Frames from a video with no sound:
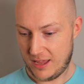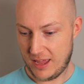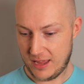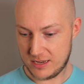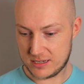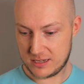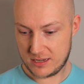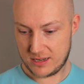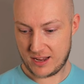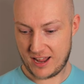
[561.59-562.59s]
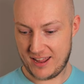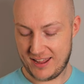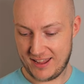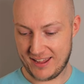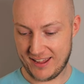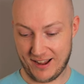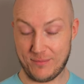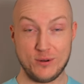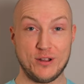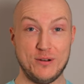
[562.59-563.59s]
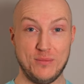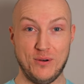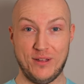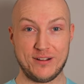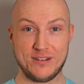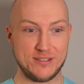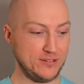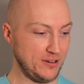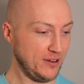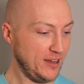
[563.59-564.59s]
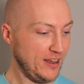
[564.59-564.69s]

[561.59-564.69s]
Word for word: is, I'm looking at more that I can still do.